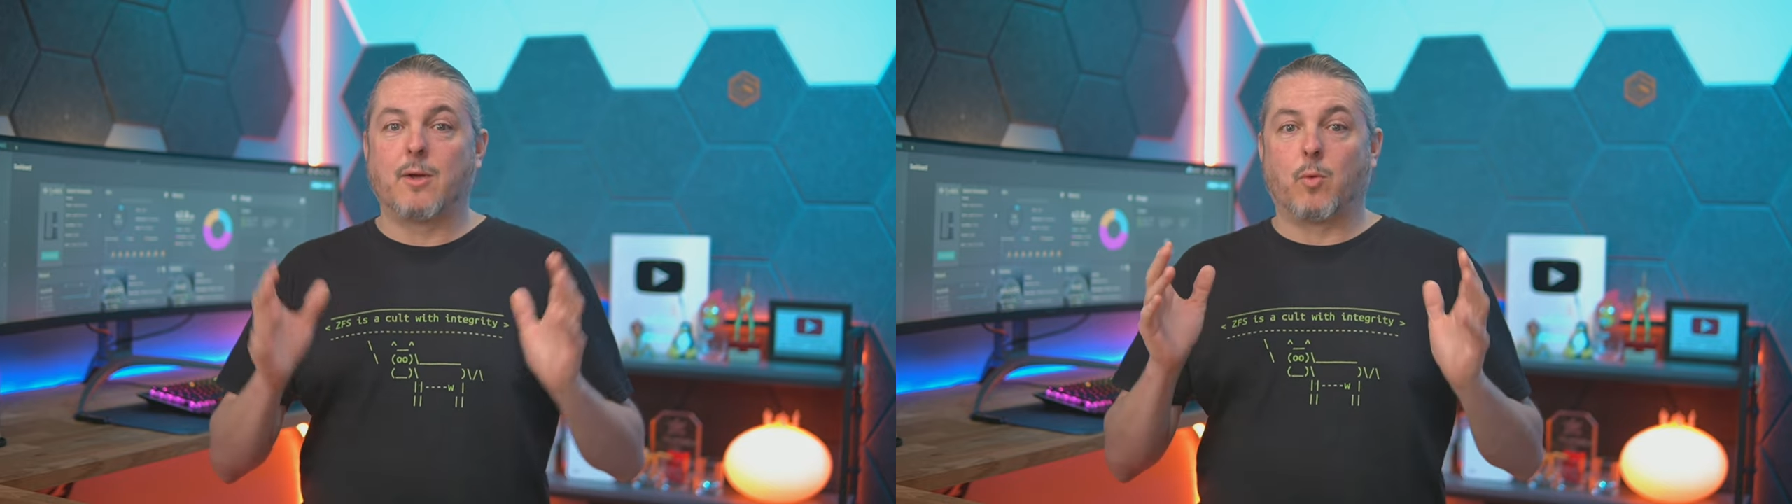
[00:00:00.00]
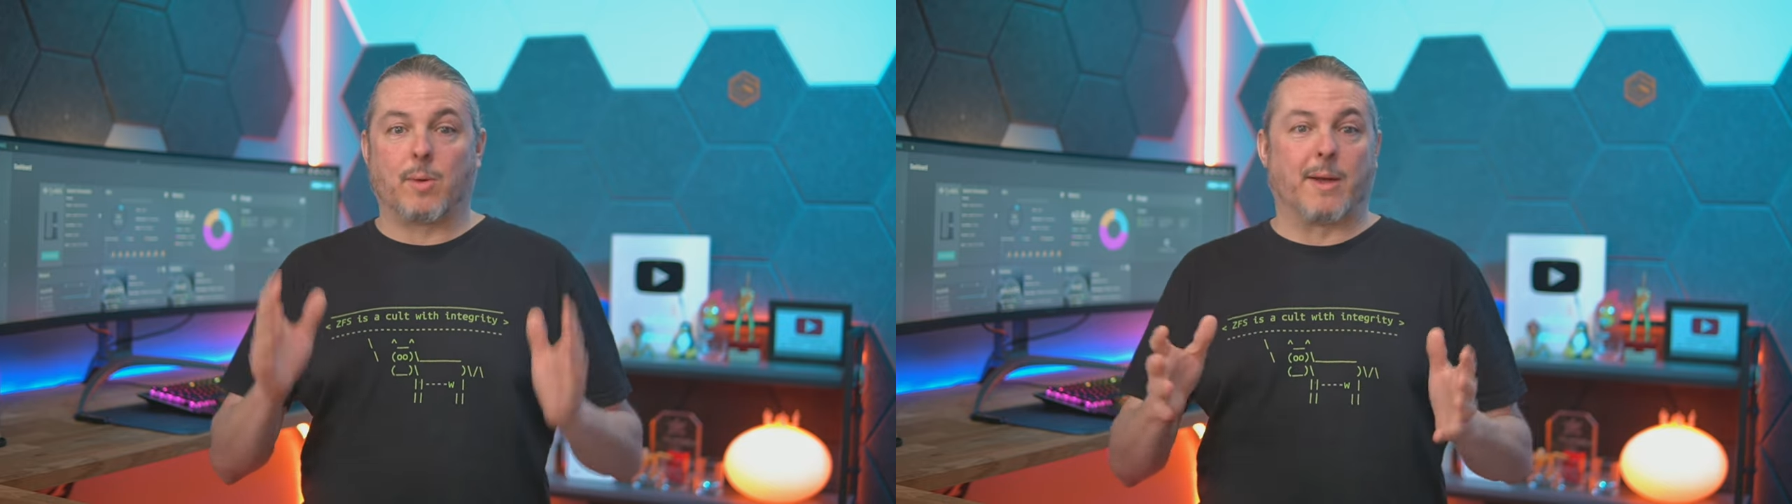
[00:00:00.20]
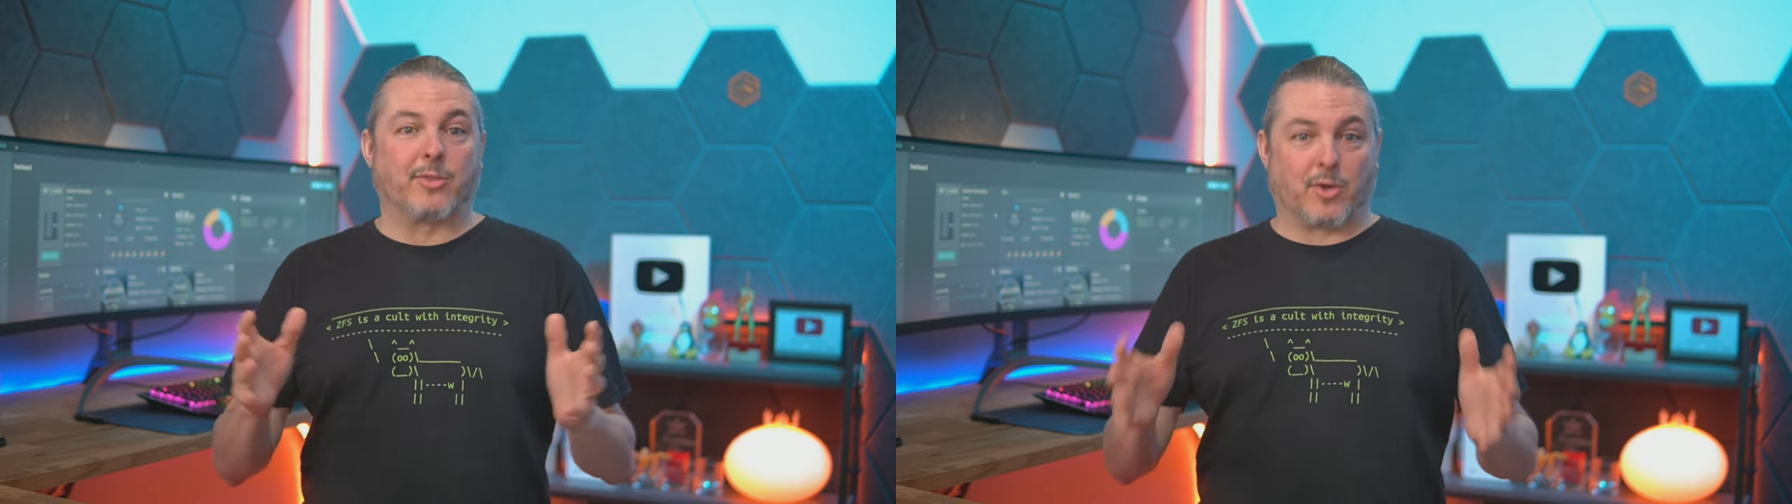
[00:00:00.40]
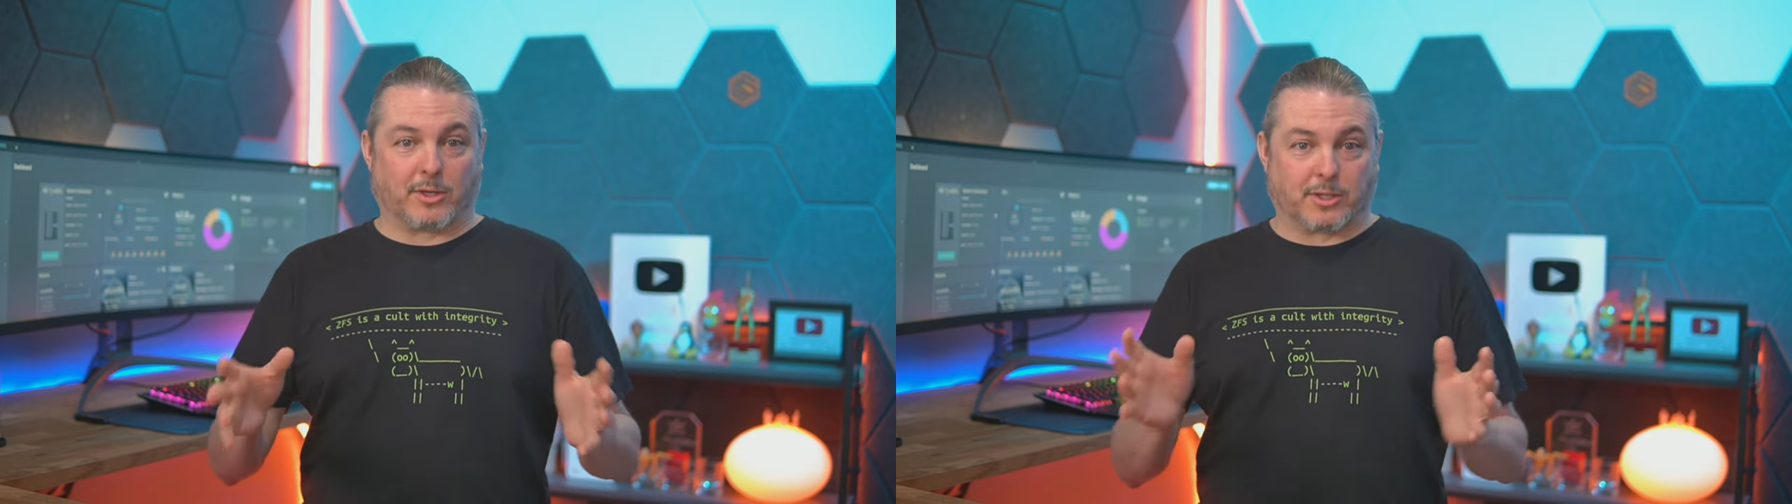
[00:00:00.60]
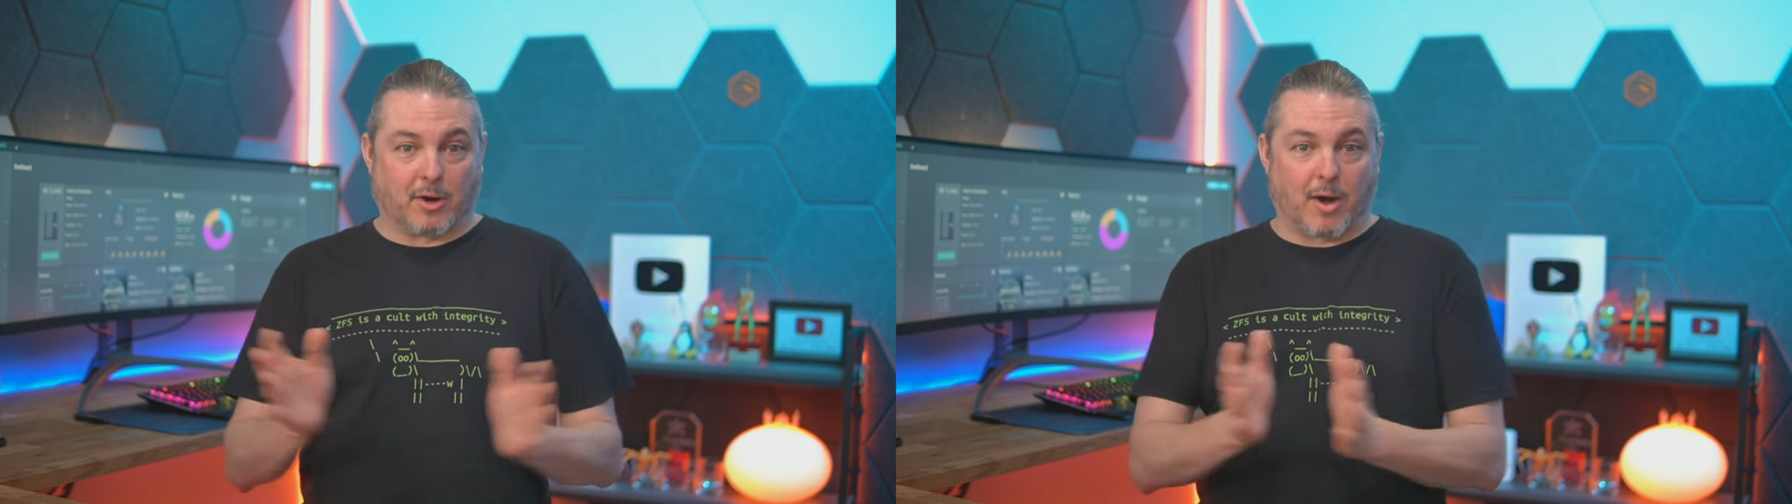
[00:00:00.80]
what my
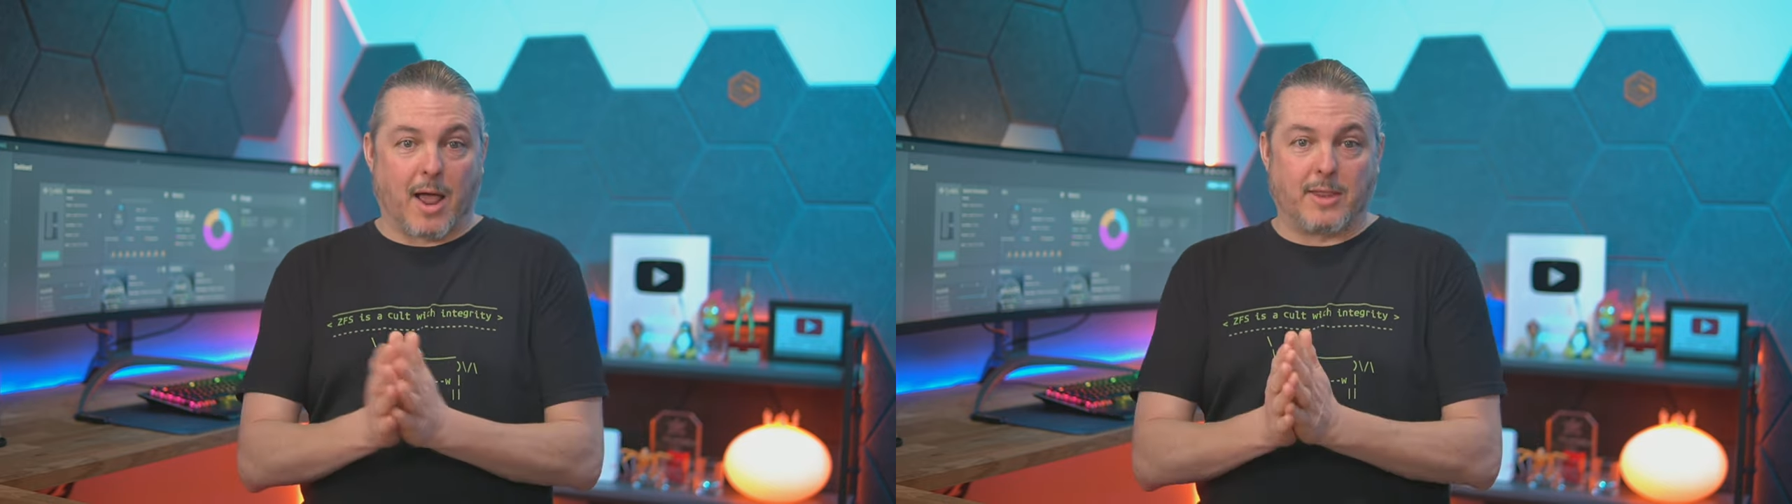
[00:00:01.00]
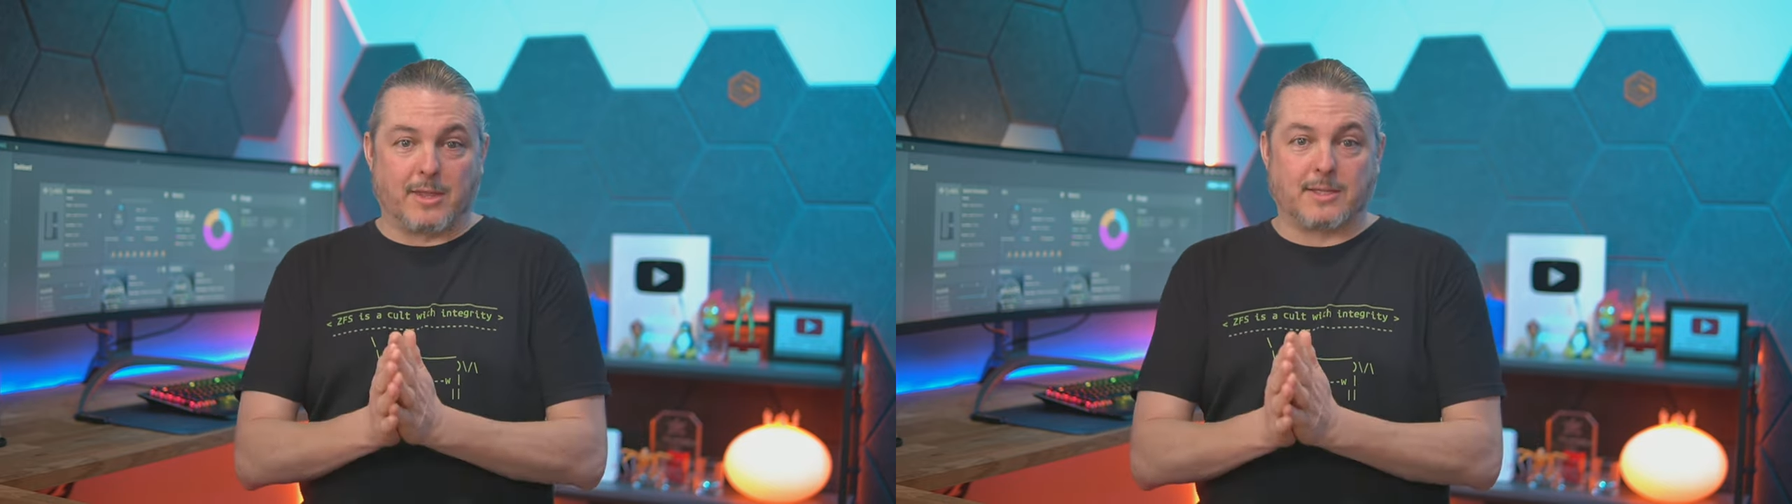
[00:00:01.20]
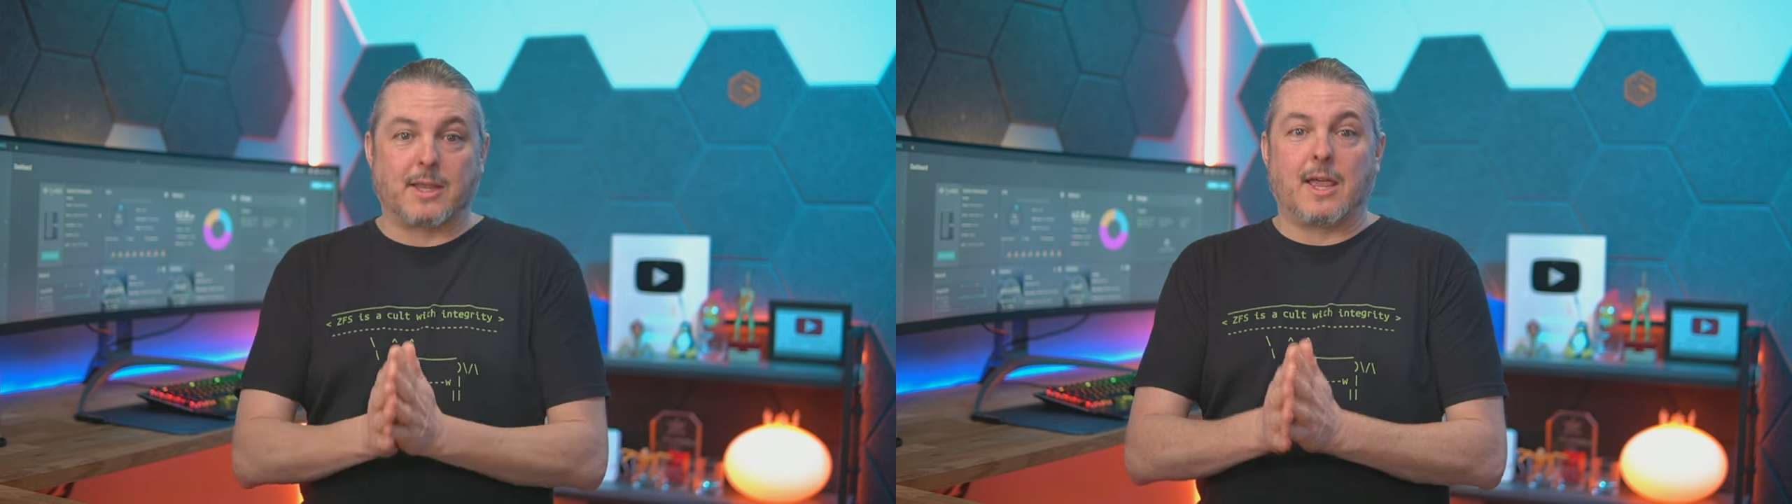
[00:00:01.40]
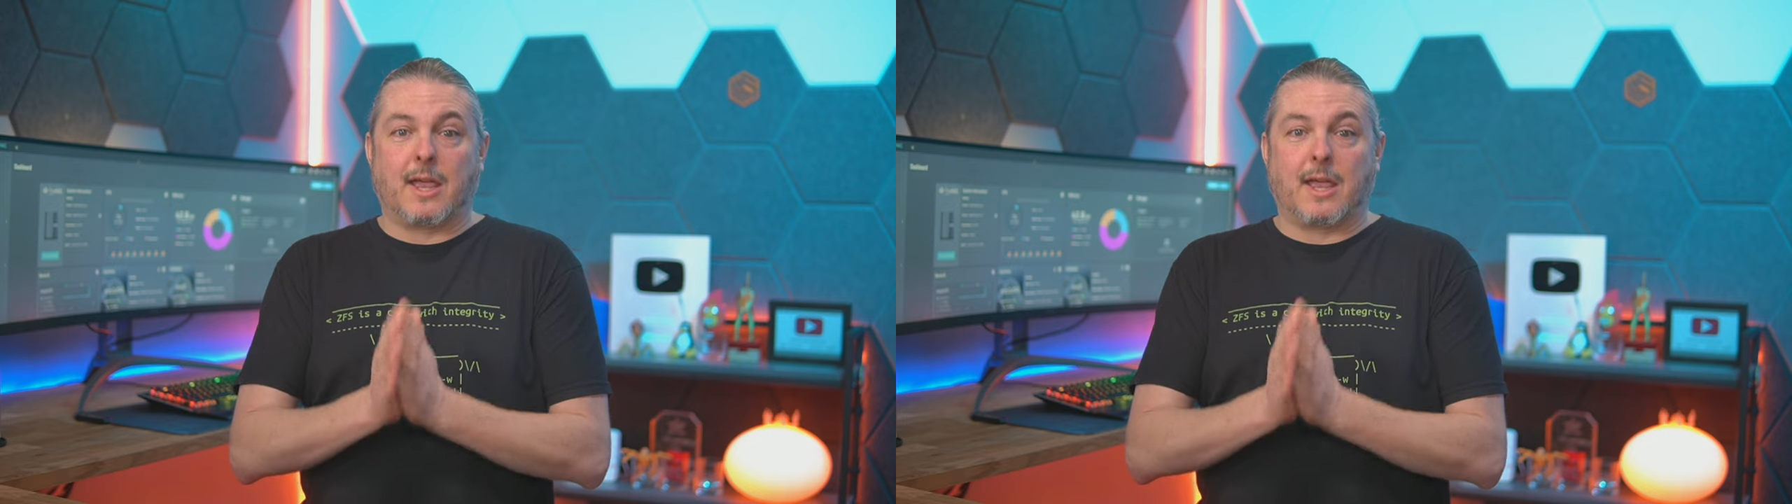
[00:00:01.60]
thoughts are on this.